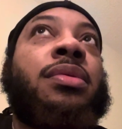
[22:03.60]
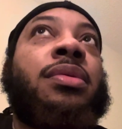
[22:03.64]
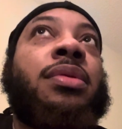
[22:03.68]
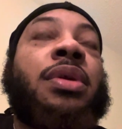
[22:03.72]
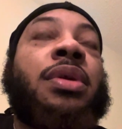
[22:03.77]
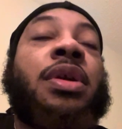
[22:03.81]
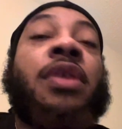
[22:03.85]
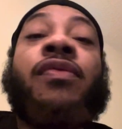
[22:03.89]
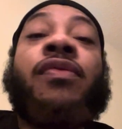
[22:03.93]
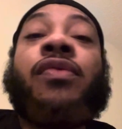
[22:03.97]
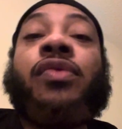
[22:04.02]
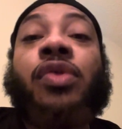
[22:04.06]

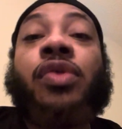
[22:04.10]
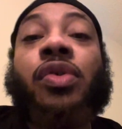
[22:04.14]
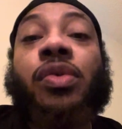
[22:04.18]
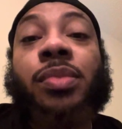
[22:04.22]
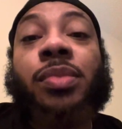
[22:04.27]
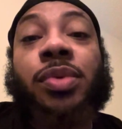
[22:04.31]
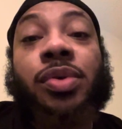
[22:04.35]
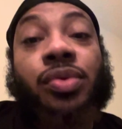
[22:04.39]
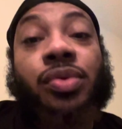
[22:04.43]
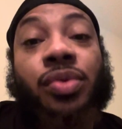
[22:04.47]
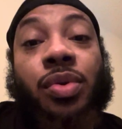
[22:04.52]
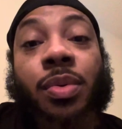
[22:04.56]
if you know me,
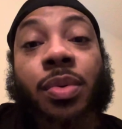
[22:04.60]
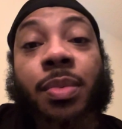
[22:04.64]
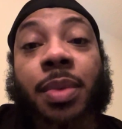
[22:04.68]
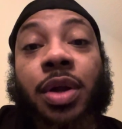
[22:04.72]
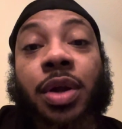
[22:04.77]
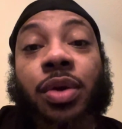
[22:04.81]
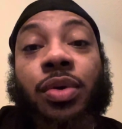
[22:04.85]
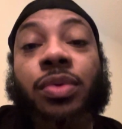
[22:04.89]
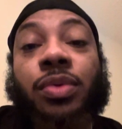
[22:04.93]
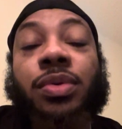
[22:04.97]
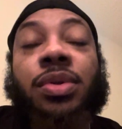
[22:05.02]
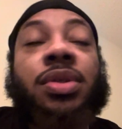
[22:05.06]
you know what my
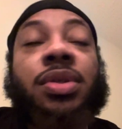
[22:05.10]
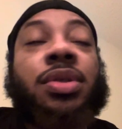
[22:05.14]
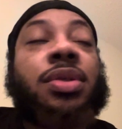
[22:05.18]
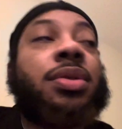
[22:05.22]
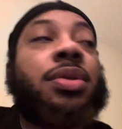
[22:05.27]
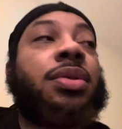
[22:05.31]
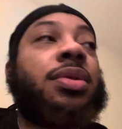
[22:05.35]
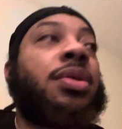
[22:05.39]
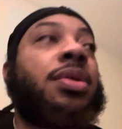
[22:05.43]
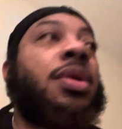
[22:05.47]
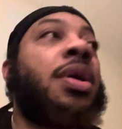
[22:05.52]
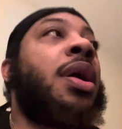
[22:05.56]
goal
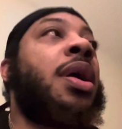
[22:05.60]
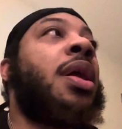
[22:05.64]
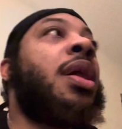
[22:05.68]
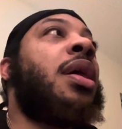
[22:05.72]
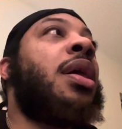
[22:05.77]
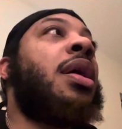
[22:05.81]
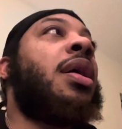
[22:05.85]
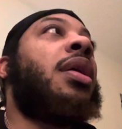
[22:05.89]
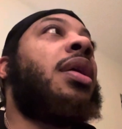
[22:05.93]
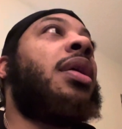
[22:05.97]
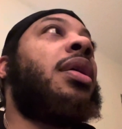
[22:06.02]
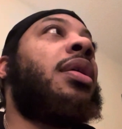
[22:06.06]
is.
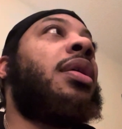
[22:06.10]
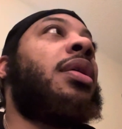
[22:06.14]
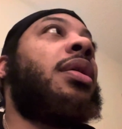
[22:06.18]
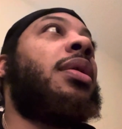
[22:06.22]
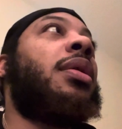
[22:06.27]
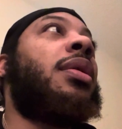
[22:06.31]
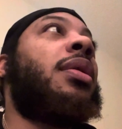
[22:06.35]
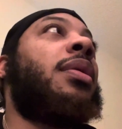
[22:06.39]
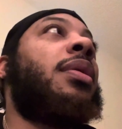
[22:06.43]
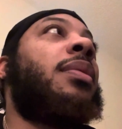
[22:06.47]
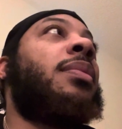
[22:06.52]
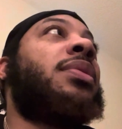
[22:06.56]

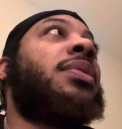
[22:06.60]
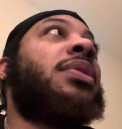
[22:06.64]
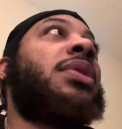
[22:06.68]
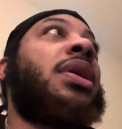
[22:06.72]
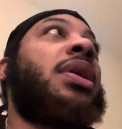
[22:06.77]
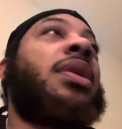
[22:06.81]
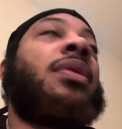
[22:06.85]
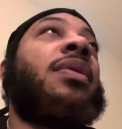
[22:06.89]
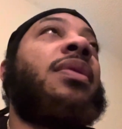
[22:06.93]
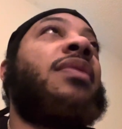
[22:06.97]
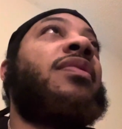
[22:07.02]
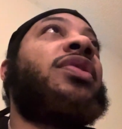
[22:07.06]
Because I
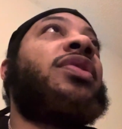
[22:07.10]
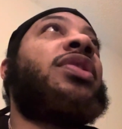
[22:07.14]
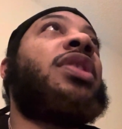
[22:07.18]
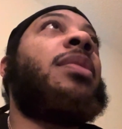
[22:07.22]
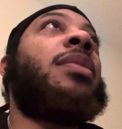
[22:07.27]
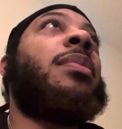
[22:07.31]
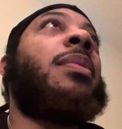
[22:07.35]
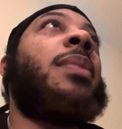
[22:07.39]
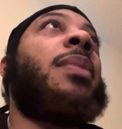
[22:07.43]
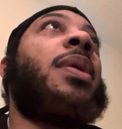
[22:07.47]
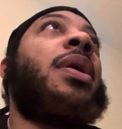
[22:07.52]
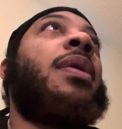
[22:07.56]
don't ever shut up
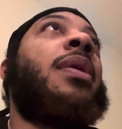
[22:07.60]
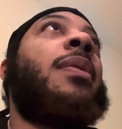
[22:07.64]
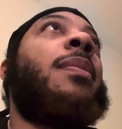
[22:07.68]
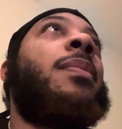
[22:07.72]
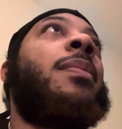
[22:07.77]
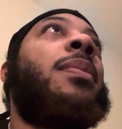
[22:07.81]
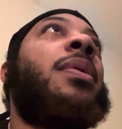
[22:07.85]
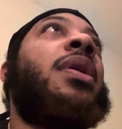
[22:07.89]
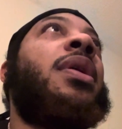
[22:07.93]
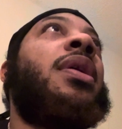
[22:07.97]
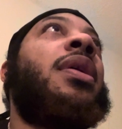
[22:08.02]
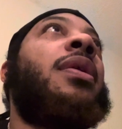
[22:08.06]
about it.
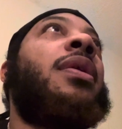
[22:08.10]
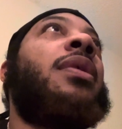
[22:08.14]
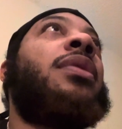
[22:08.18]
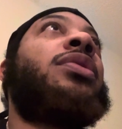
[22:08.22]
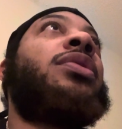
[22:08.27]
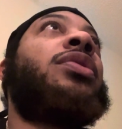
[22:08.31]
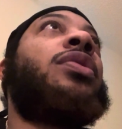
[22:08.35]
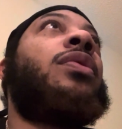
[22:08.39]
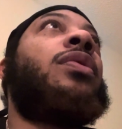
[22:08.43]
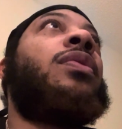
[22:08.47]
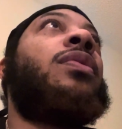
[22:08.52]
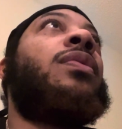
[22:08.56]
But
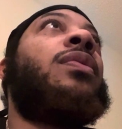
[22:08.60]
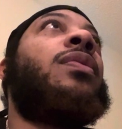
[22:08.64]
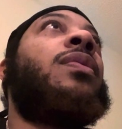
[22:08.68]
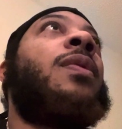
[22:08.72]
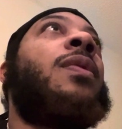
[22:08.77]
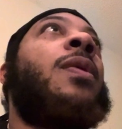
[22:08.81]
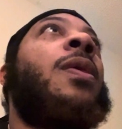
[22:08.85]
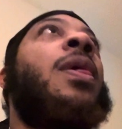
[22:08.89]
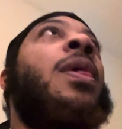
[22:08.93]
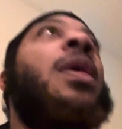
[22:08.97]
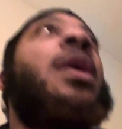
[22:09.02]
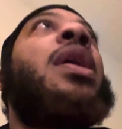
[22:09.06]
so
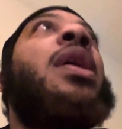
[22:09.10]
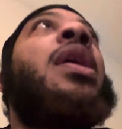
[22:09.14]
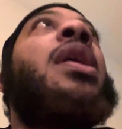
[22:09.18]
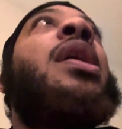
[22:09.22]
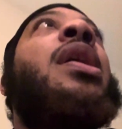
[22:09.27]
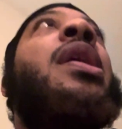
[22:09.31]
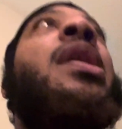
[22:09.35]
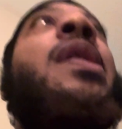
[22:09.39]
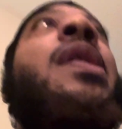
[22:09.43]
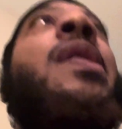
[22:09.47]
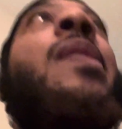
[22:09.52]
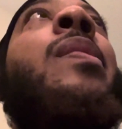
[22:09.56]

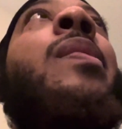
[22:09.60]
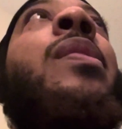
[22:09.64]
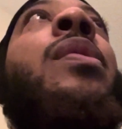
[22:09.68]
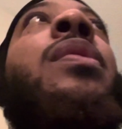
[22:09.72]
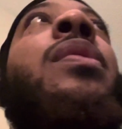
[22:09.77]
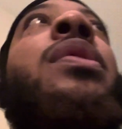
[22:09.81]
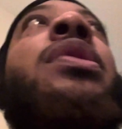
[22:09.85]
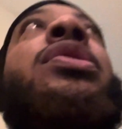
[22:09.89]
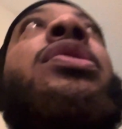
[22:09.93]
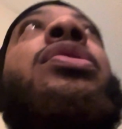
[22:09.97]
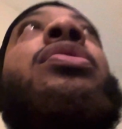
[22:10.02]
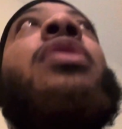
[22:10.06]
we're going
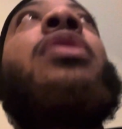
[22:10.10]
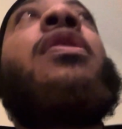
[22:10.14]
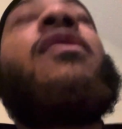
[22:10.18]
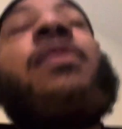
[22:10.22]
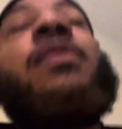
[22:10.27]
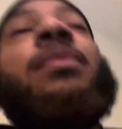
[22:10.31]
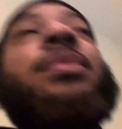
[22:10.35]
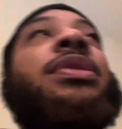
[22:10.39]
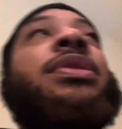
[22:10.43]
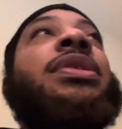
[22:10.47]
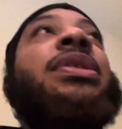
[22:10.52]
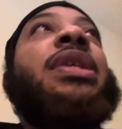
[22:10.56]
to start from
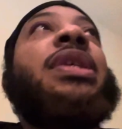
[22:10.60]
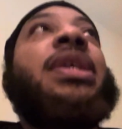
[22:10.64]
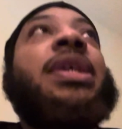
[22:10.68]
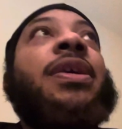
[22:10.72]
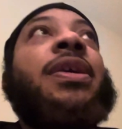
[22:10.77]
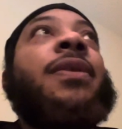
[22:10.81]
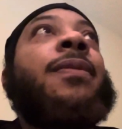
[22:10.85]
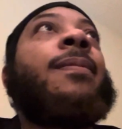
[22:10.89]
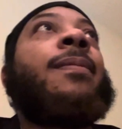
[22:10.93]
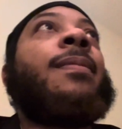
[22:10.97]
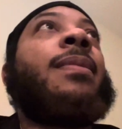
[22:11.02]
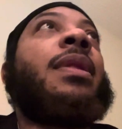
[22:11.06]
today.
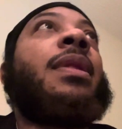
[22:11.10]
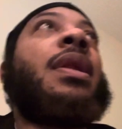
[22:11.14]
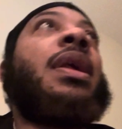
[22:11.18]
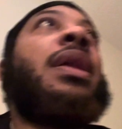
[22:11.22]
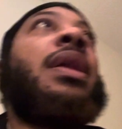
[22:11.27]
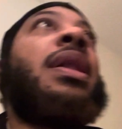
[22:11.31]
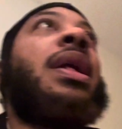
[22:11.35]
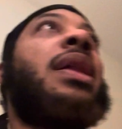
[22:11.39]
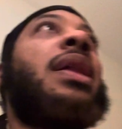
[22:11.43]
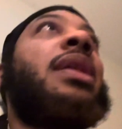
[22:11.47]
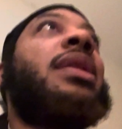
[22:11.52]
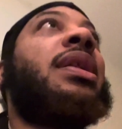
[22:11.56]
A
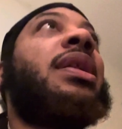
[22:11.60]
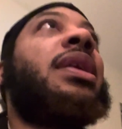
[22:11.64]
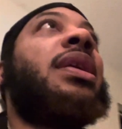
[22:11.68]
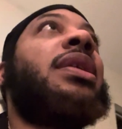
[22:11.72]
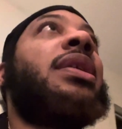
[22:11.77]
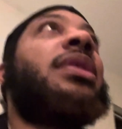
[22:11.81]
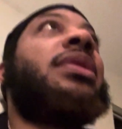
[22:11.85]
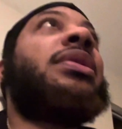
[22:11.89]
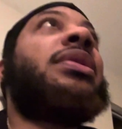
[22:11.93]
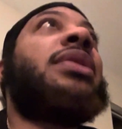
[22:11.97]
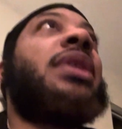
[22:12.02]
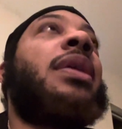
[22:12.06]
lot of
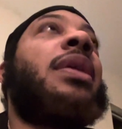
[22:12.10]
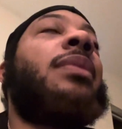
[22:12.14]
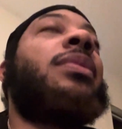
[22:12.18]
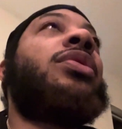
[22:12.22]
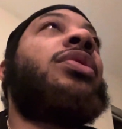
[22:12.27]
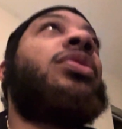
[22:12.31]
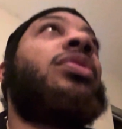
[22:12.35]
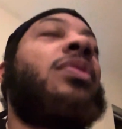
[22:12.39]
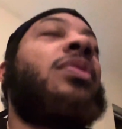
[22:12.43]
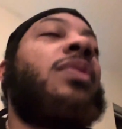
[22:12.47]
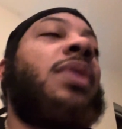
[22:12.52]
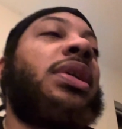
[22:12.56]
things I was
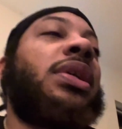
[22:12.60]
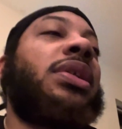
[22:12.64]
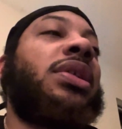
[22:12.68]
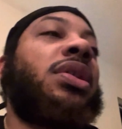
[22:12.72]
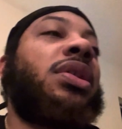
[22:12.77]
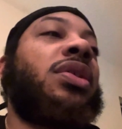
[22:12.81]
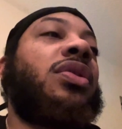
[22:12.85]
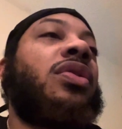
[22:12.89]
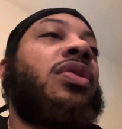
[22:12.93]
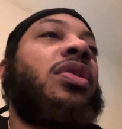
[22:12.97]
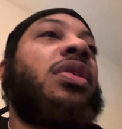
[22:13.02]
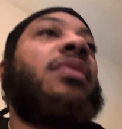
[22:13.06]
told, I did a
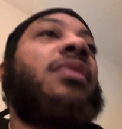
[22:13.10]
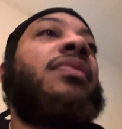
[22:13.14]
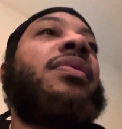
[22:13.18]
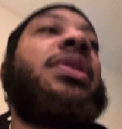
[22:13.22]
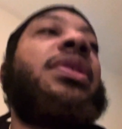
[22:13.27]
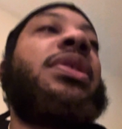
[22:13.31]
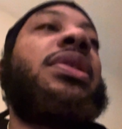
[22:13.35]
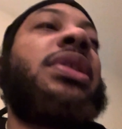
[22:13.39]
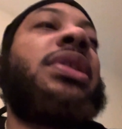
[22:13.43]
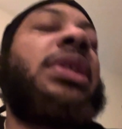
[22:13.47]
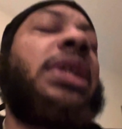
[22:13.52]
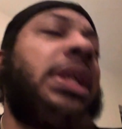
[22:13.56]
card
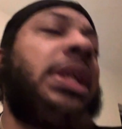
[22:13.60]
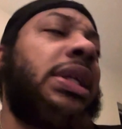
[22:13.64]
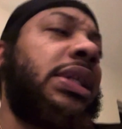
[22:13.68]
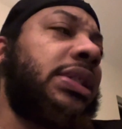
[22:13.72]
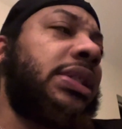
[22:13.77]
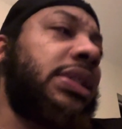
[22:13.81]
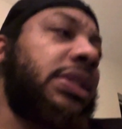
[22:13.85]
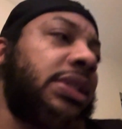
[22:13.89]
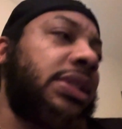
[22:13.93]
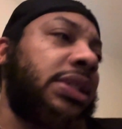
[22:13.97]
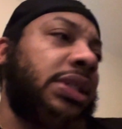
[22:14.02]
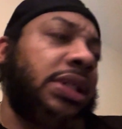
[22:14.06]
reading and I
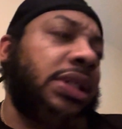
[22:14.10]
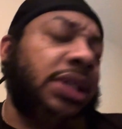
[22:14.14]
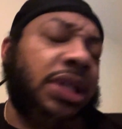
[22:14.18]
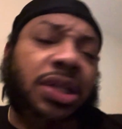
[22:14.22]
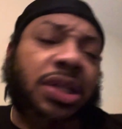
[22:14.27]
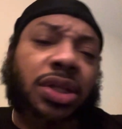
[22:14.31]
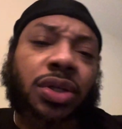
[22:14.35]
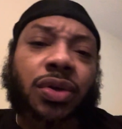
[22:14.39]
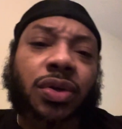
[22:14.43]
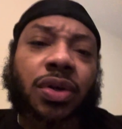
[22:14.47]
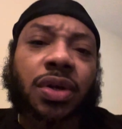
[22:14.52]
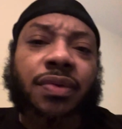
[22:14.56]
listened to another
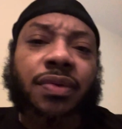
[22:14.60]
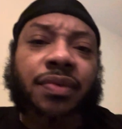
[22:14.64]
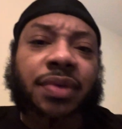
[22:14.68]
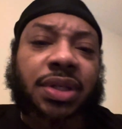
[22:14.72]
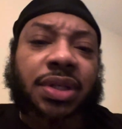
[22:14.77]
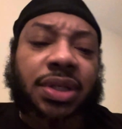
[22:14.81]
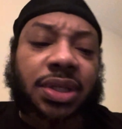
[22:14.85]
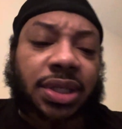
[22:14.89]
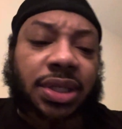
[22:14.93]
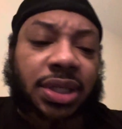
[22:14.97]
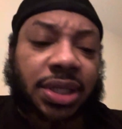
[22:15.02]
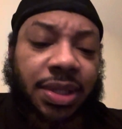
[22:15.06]
card
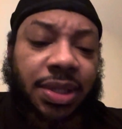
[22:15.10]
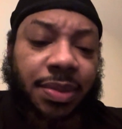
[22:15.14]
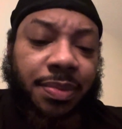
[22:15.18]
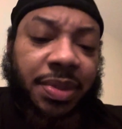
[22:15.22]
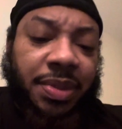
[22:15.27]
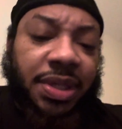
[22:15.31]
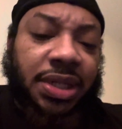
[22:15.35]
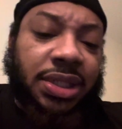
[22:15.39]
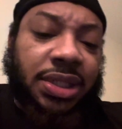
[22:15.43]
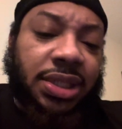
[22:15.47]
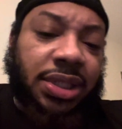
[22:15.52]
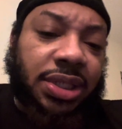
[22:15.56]
reading, and
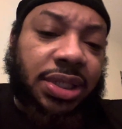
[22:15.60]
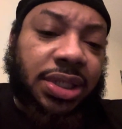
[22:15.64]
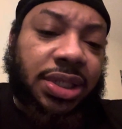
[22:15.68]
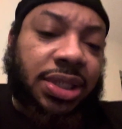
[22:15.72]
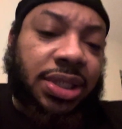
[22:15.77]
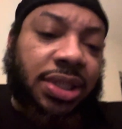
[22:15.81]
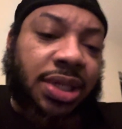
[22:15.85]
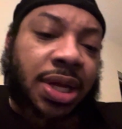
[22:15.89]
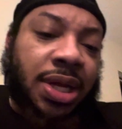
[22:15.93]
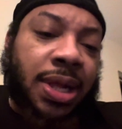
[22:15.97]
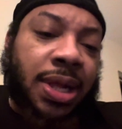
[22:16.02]
basically